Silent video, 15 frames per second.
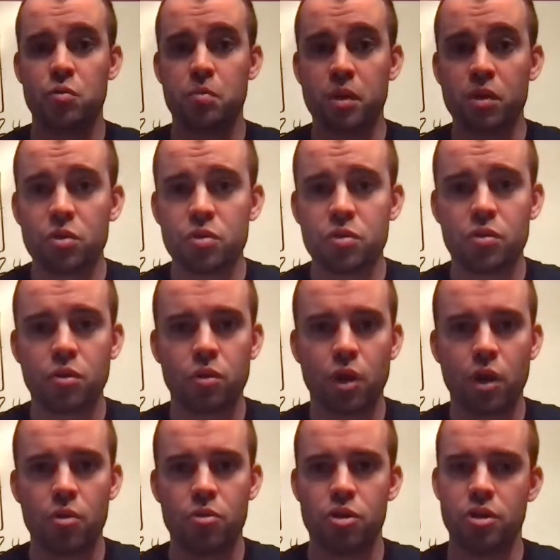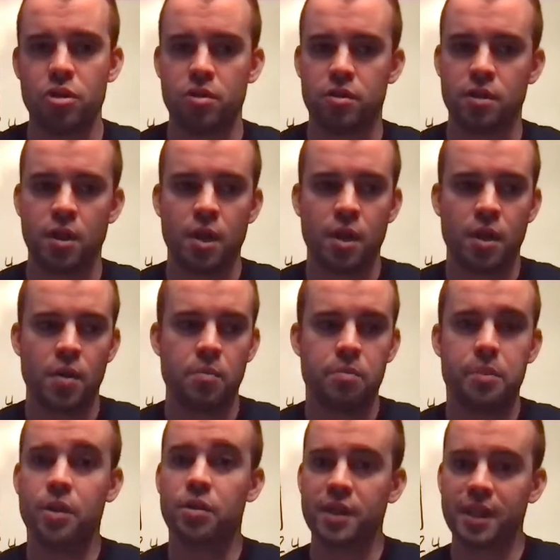middle school coaches
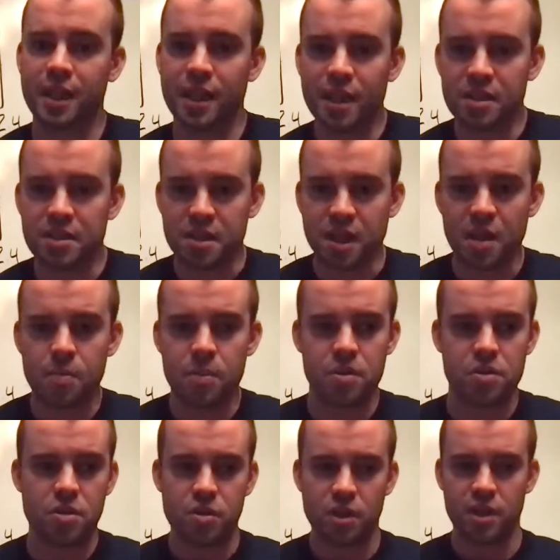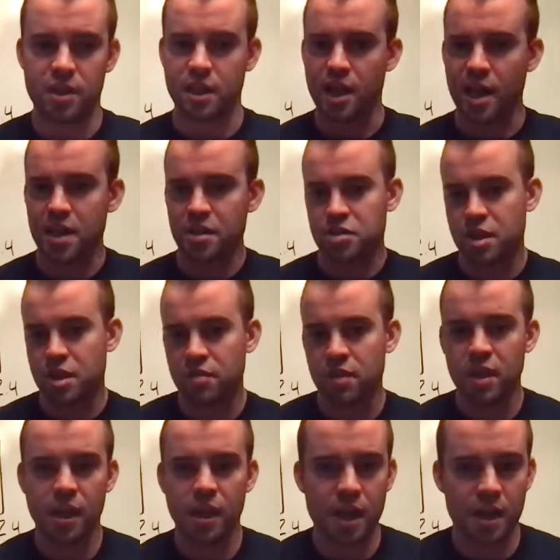building kids up, and so that the ninth
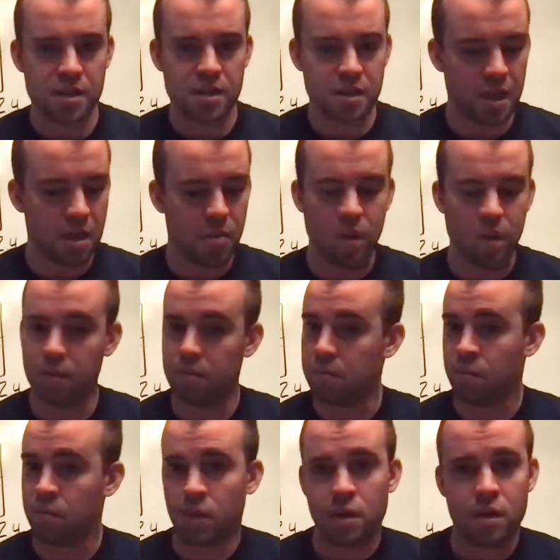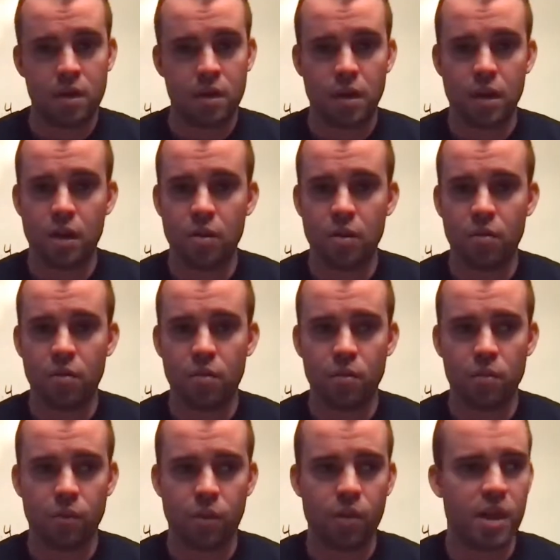JV guys get them, and you know
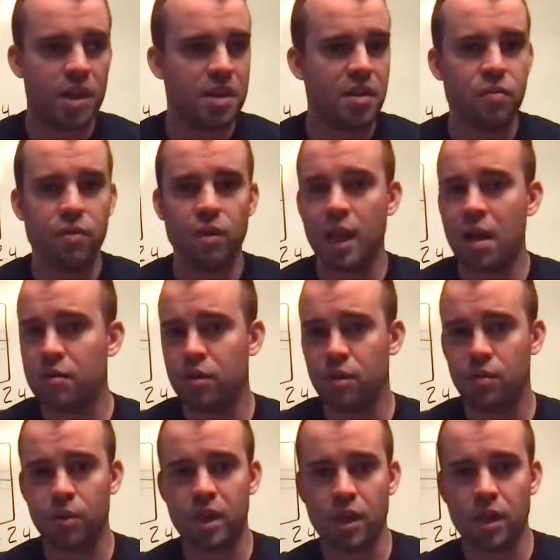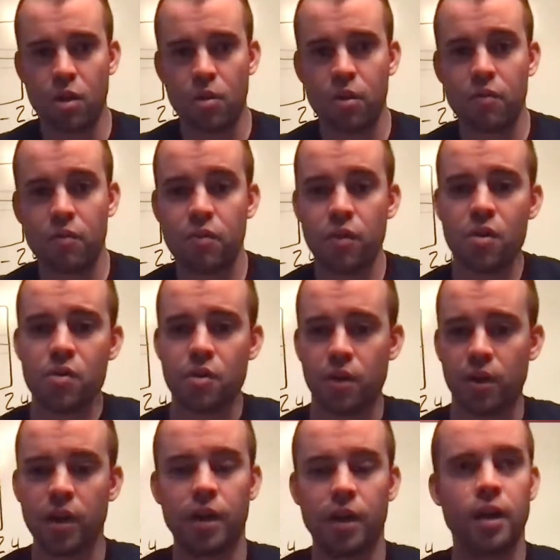they're at a different level, and we can go even further.
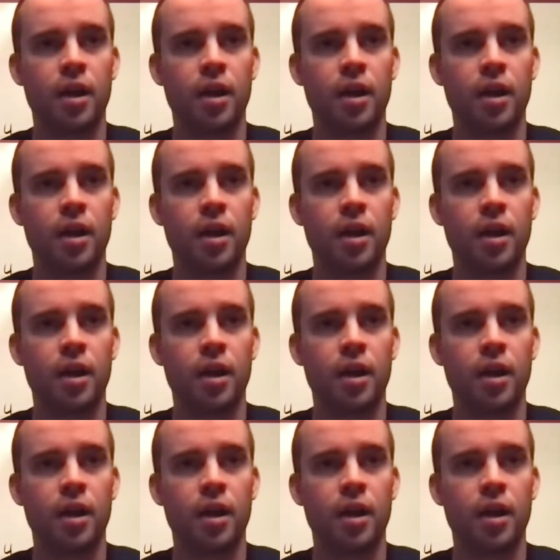And